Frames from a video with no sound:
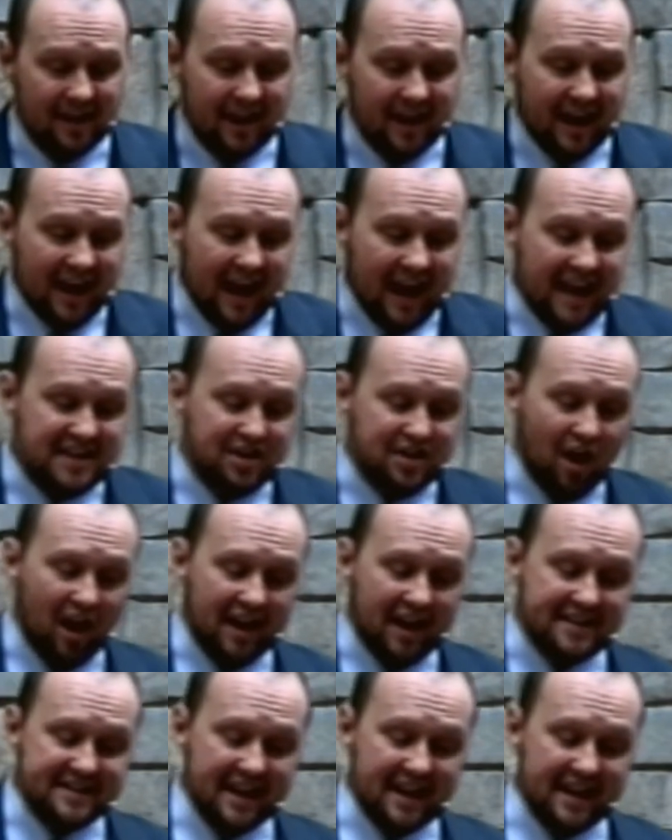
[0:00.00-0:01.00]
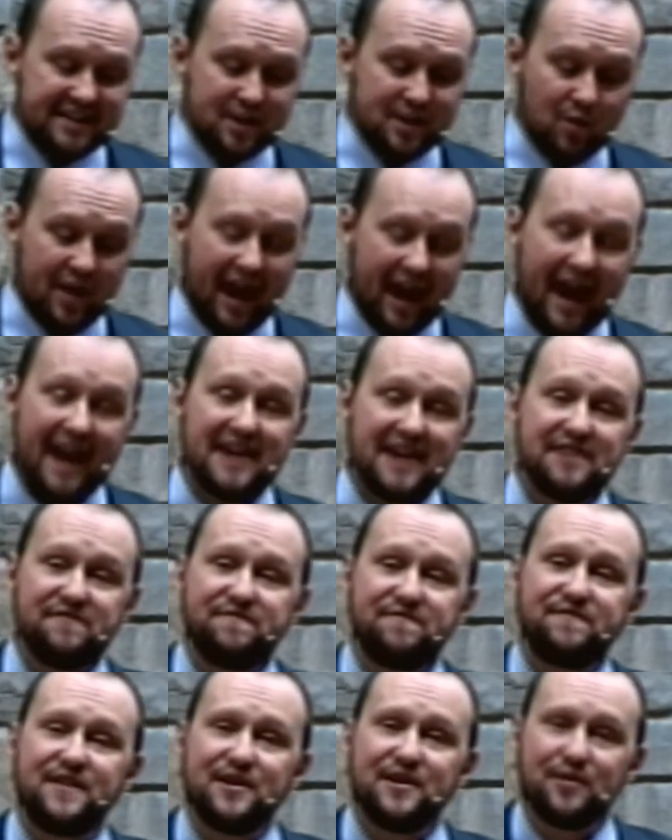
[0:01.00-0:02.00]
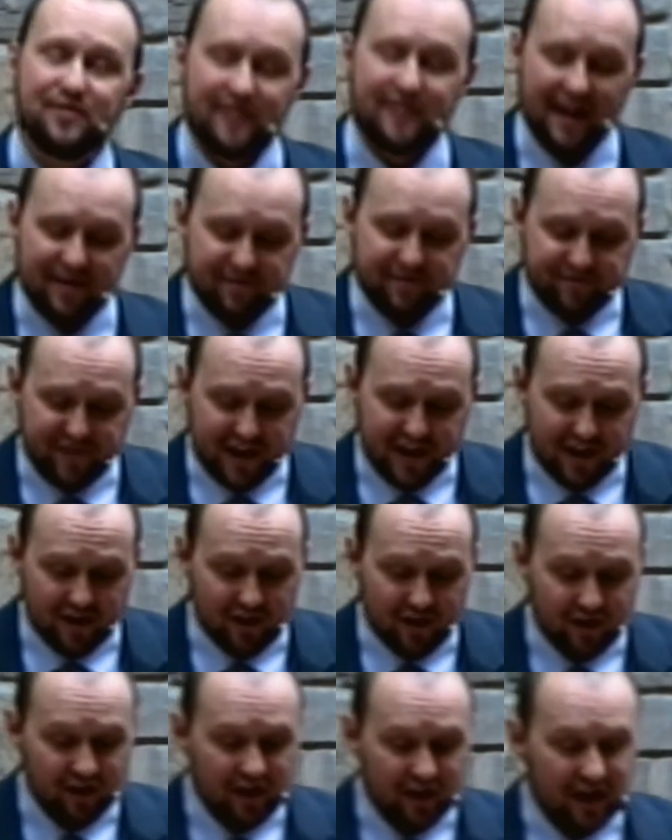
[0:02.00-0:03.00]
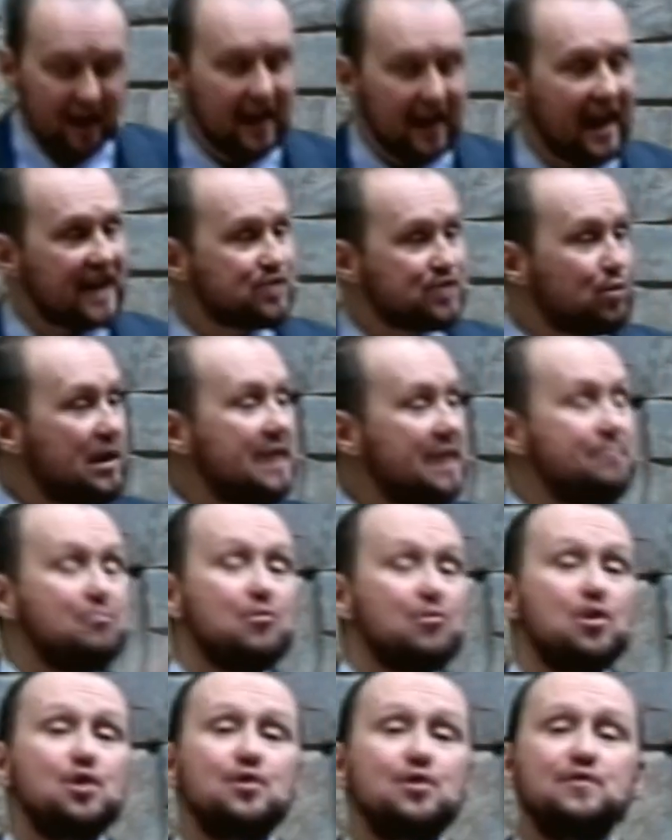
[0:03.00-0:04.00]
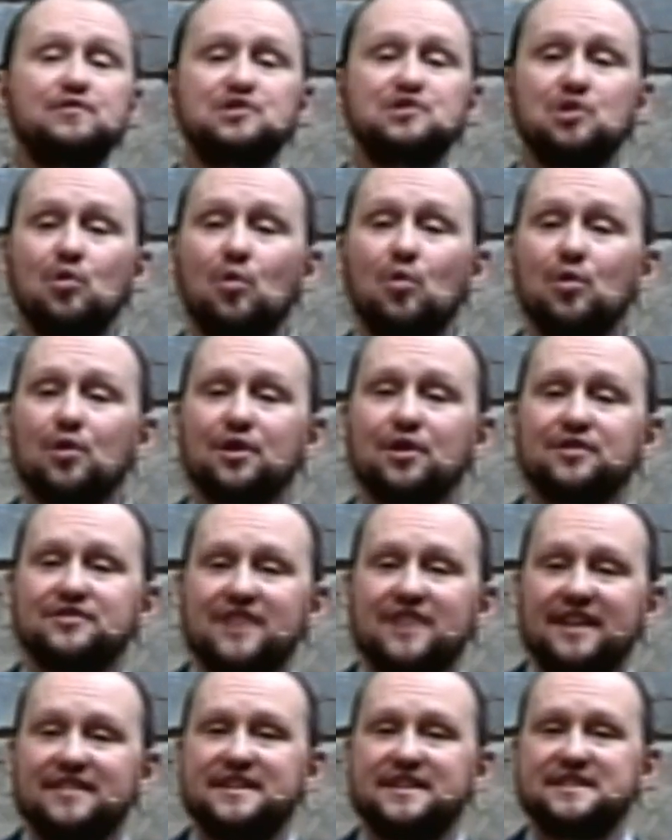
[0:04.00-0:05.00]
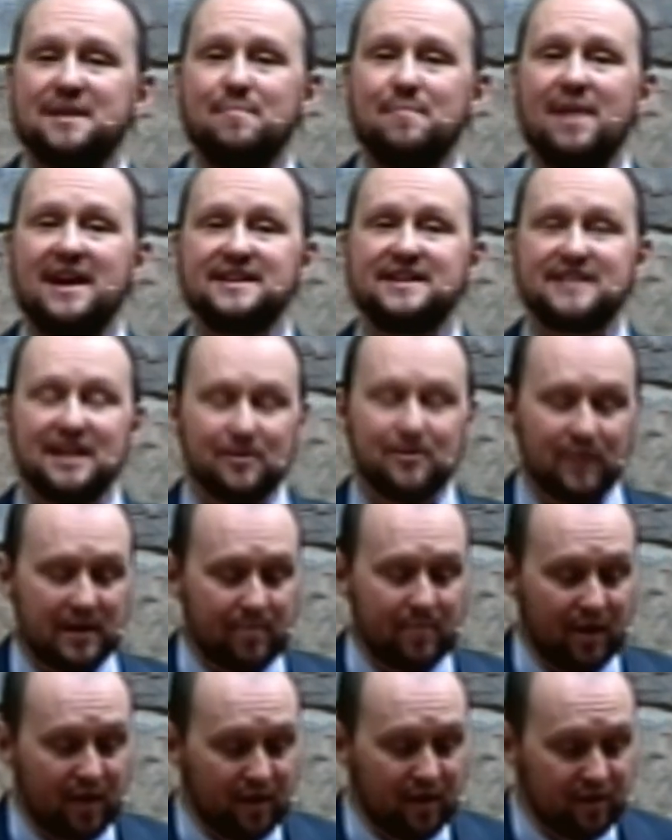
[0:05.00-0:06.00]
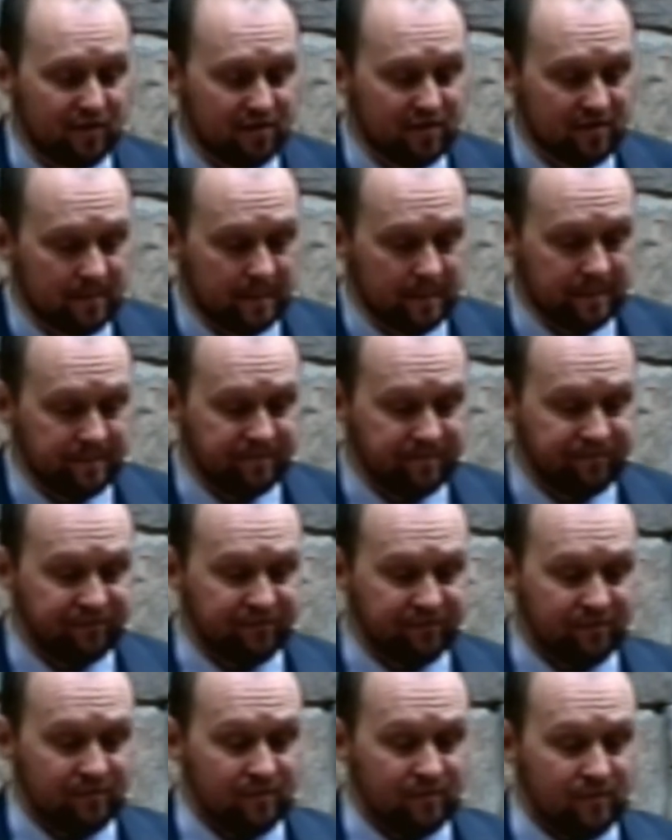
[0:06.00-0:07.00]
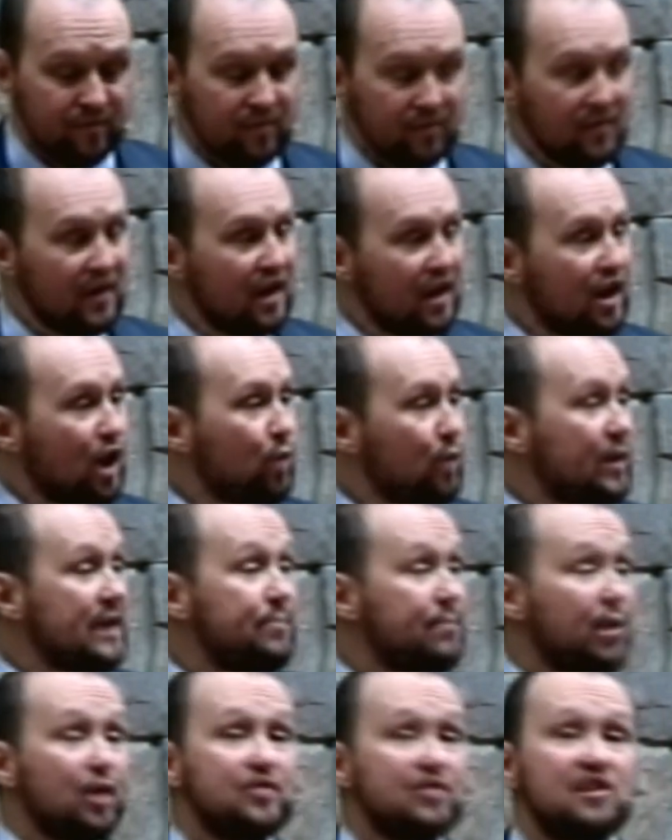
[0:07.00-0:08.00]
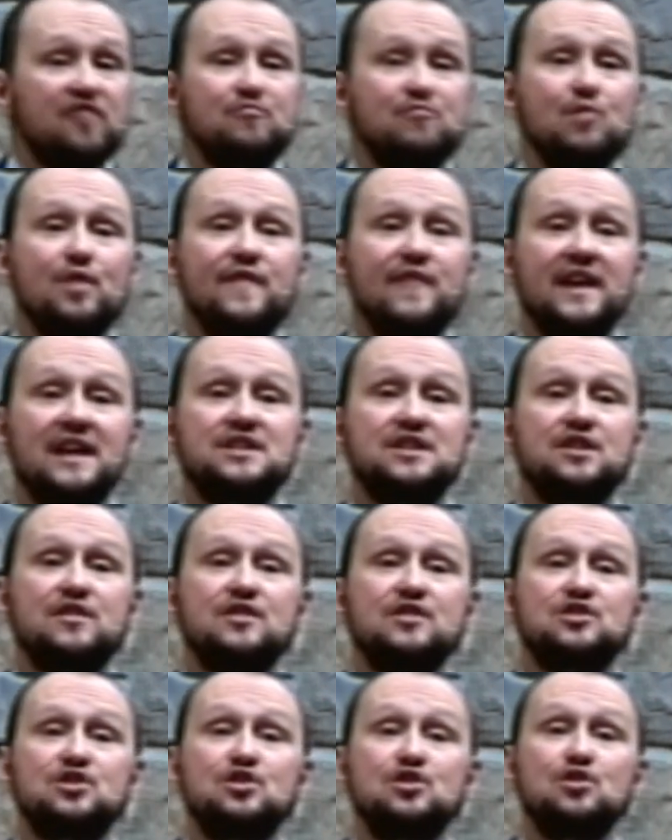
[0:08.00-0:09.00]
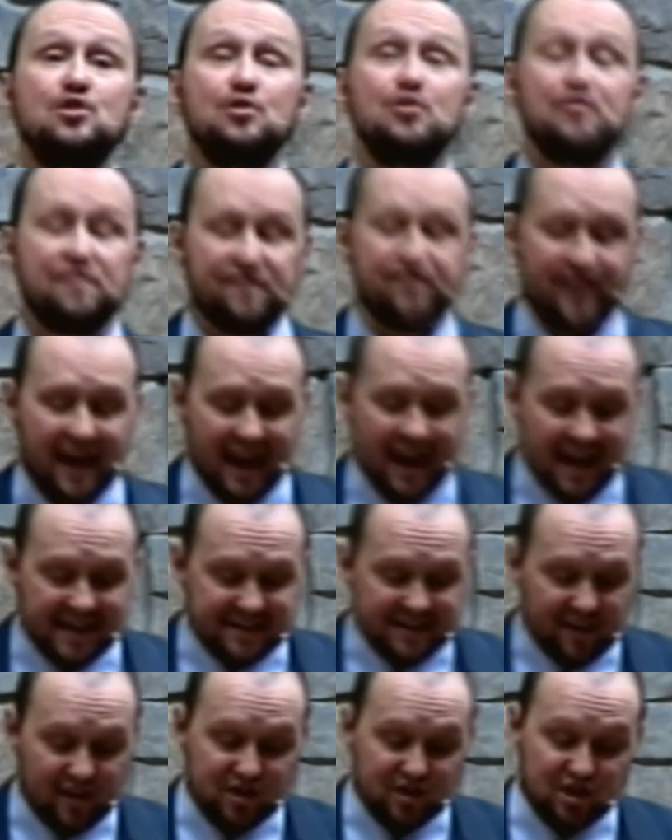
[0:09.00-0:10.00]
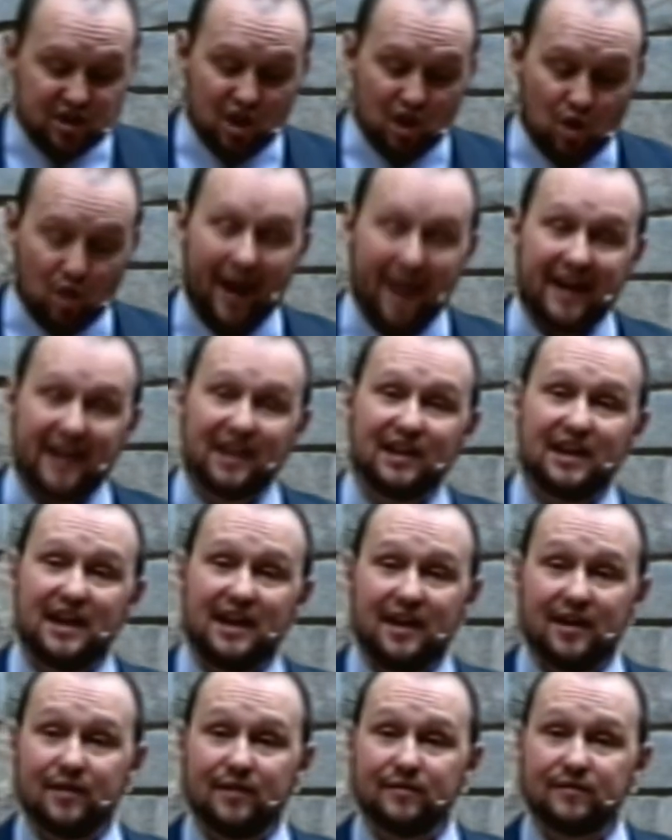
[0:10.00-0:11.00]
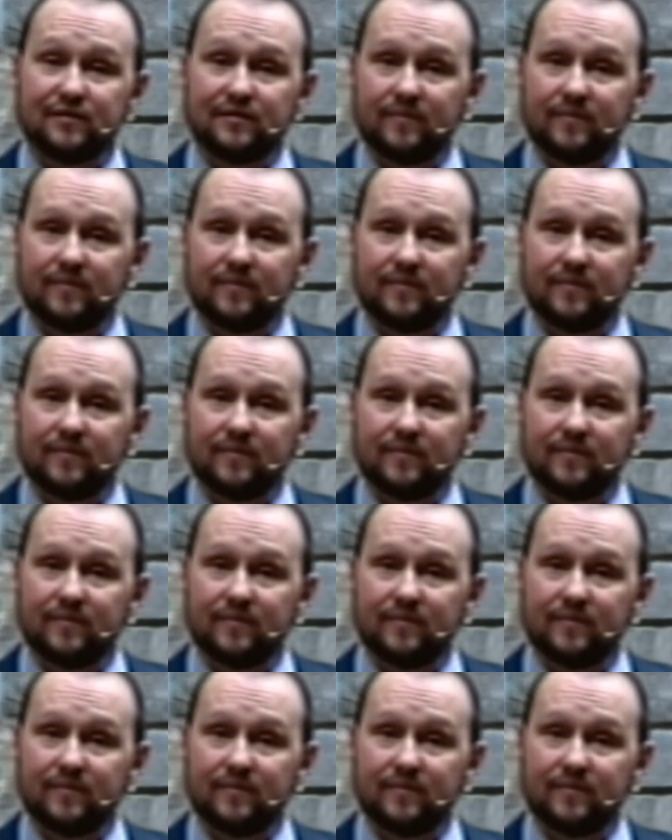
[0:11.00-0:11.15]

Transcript: He taught us that it's okay to feel that fear as we move toward this amazing rebirth a rebirth of moving into this new phase and this new way to live.